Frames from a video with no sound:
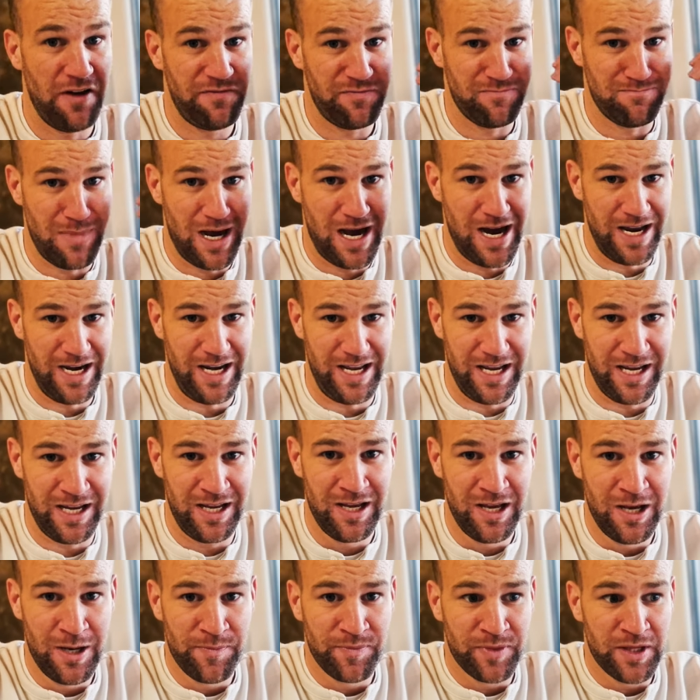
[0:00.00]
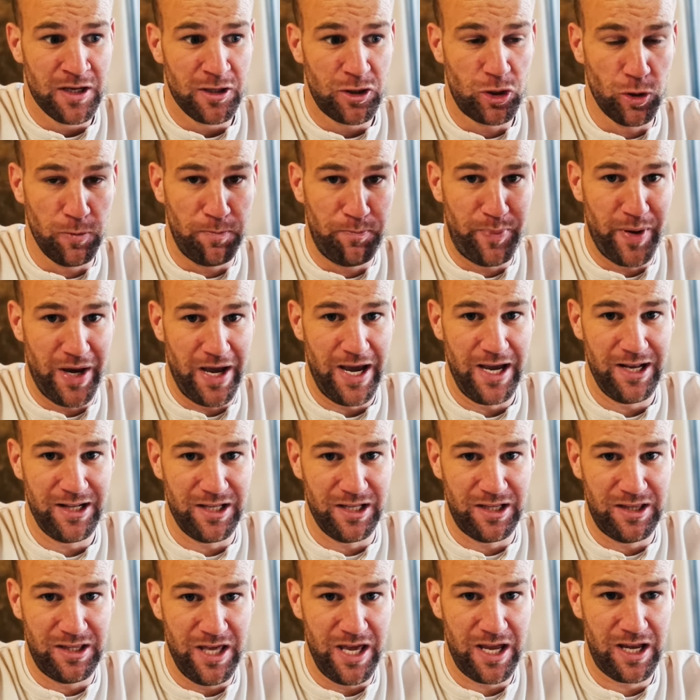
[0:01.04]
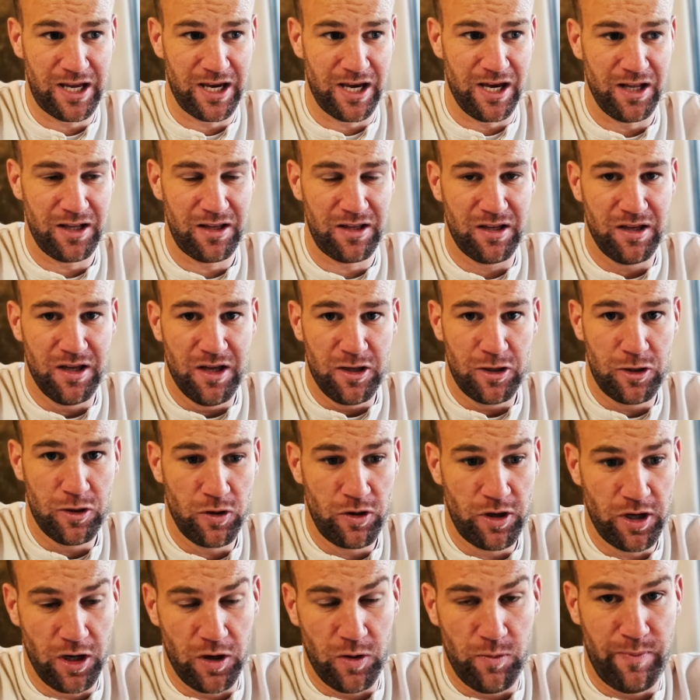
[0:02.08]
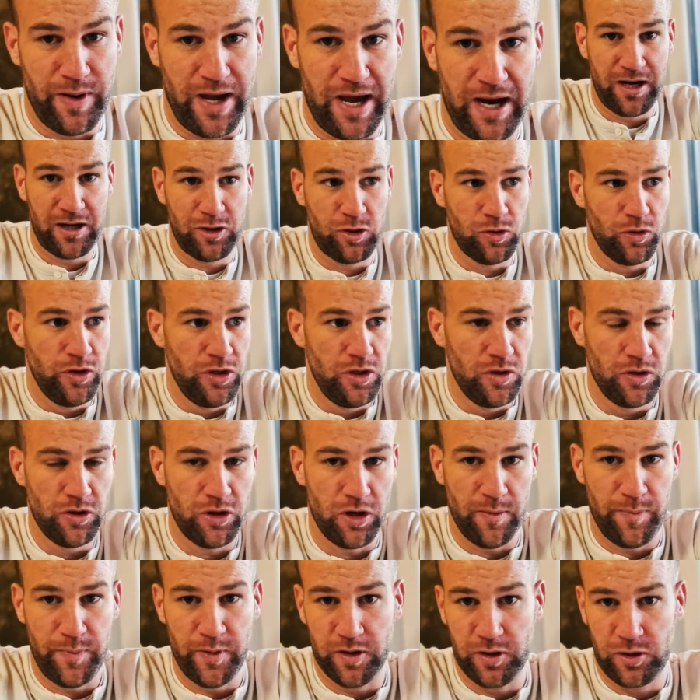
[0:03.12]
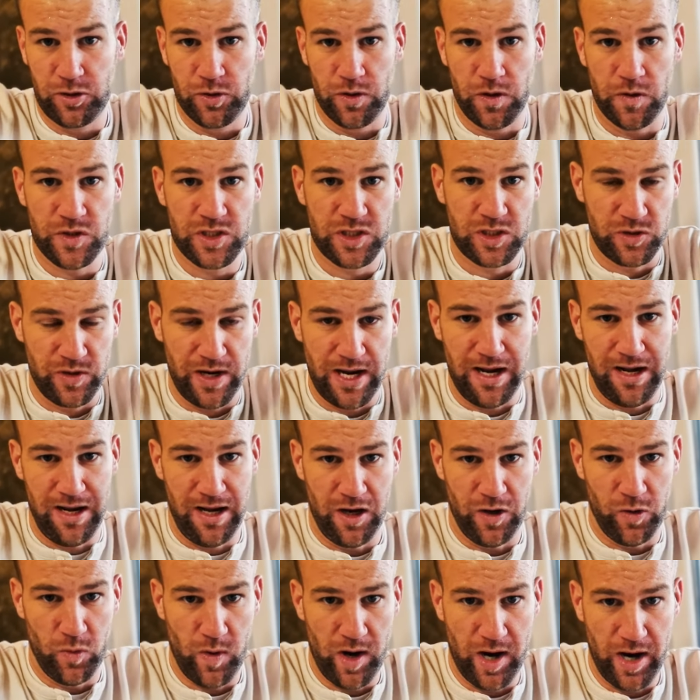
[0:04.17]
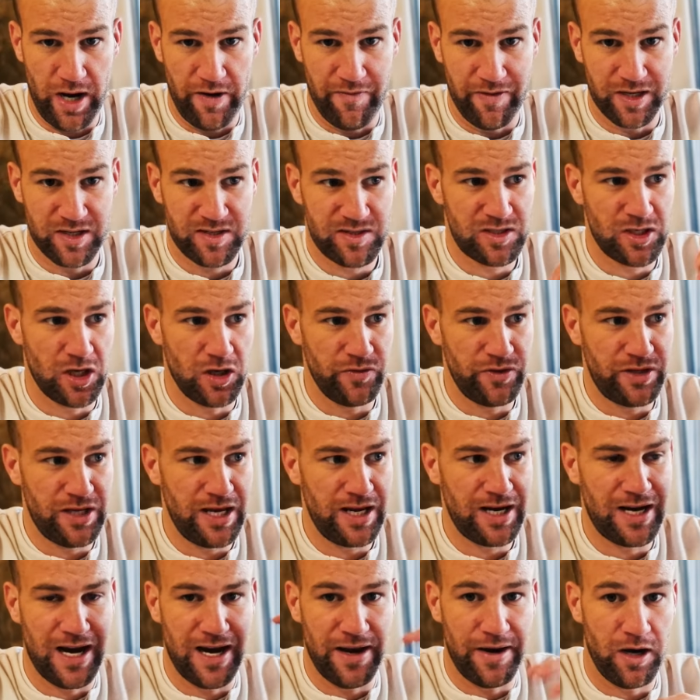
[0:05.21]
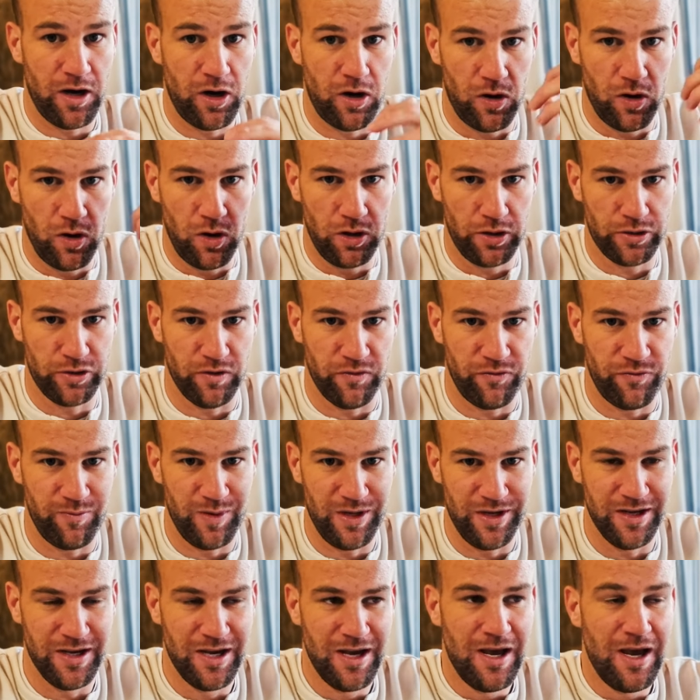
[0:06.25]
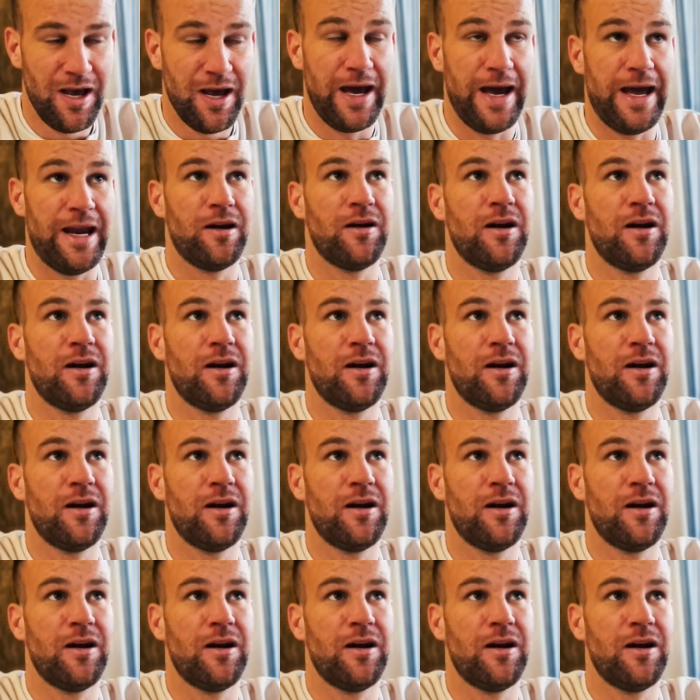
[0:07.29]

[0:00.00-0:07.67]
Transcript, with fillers: money to pay the ticket to go back to Europe or to Australia or whatever. So they got a hold of me. And